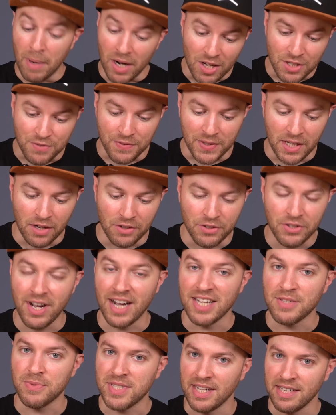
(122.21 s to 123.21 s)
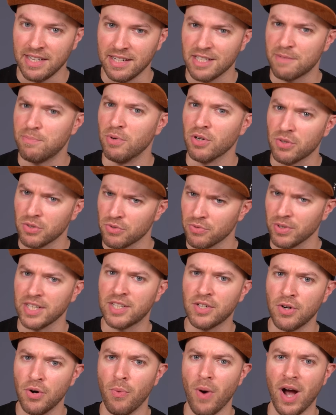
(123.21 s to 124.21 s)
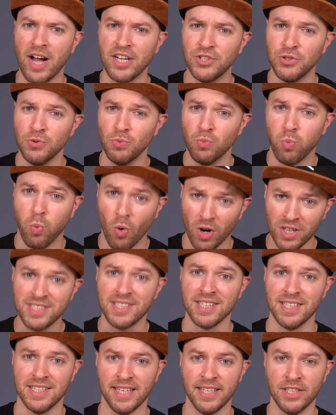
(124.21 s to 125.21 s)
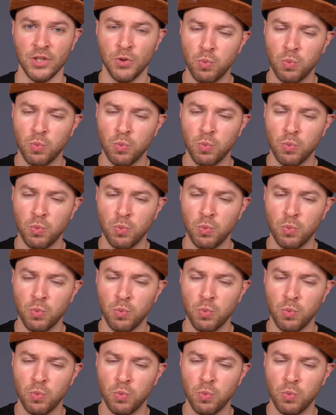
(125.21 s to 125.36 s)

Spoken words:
my last video, you guys were saying that this book was really cool and you wanted it.